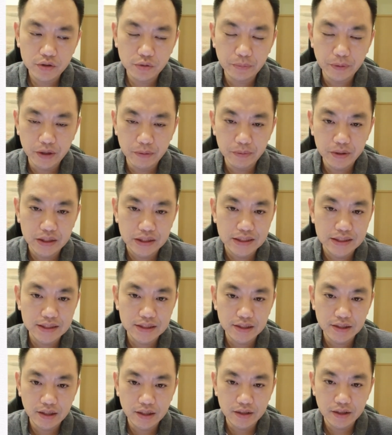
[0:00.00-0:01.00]
be a bit
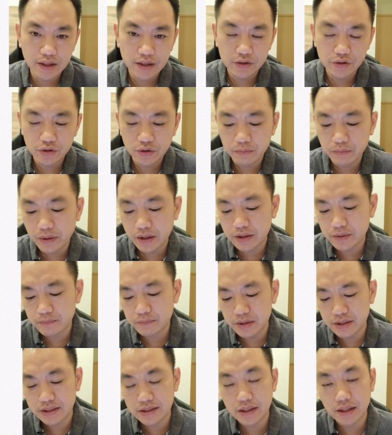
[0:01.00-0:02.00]
easier, and then you don't make
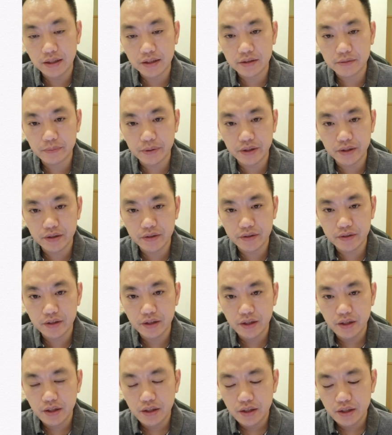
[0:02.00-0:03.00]
mistakes, because
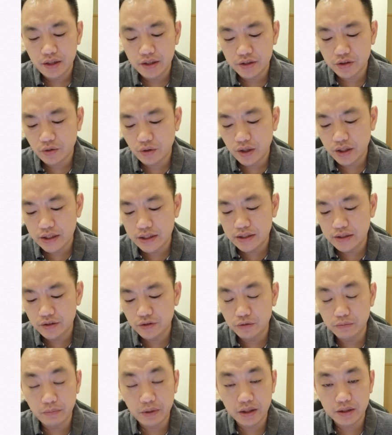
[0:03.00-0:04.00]
it's quite easy
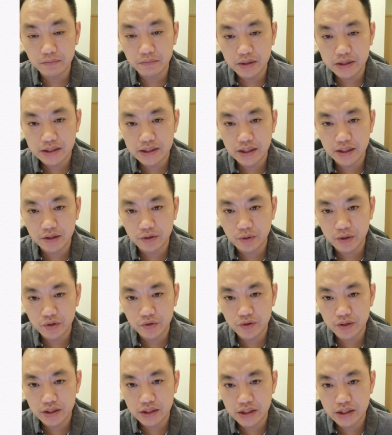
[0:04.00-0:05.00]
to make a mistake when
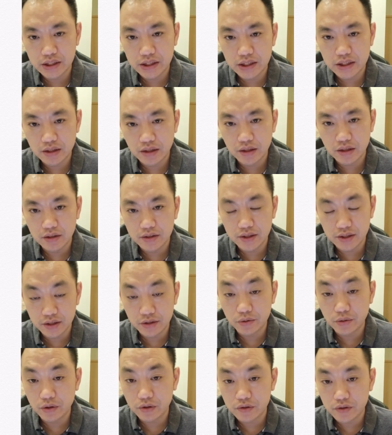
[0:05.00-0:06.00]
you see
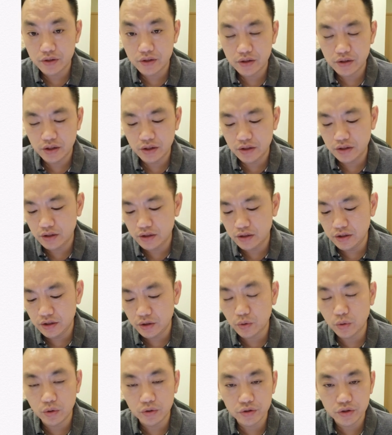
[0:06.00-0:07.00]
zeros in the
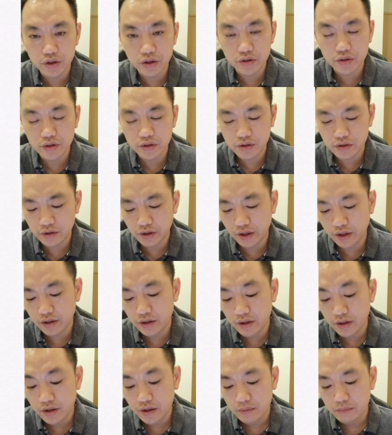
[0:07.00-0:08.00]
quotient. Okay,
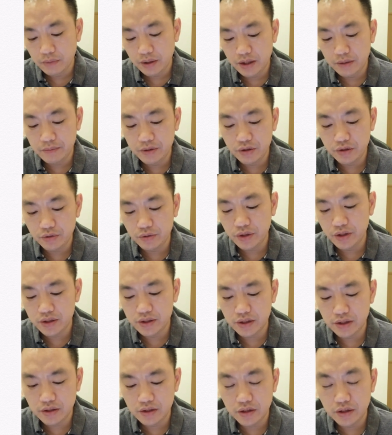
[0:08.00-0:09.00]
but let me do
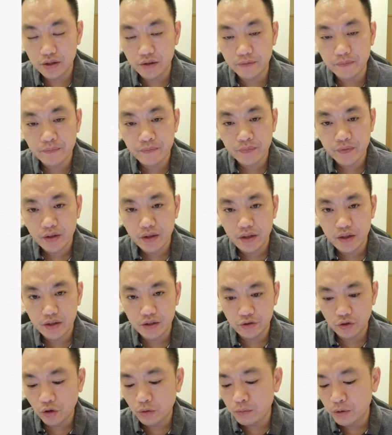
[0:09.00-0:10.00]
it in the
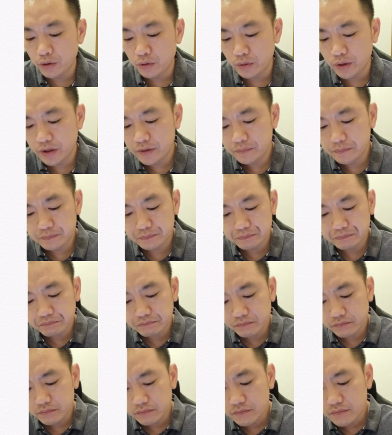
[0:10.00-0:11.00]
normal way.
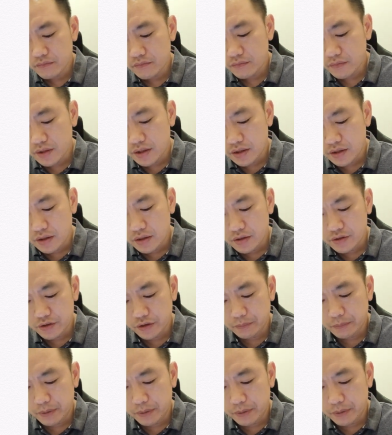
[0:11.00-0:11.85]
So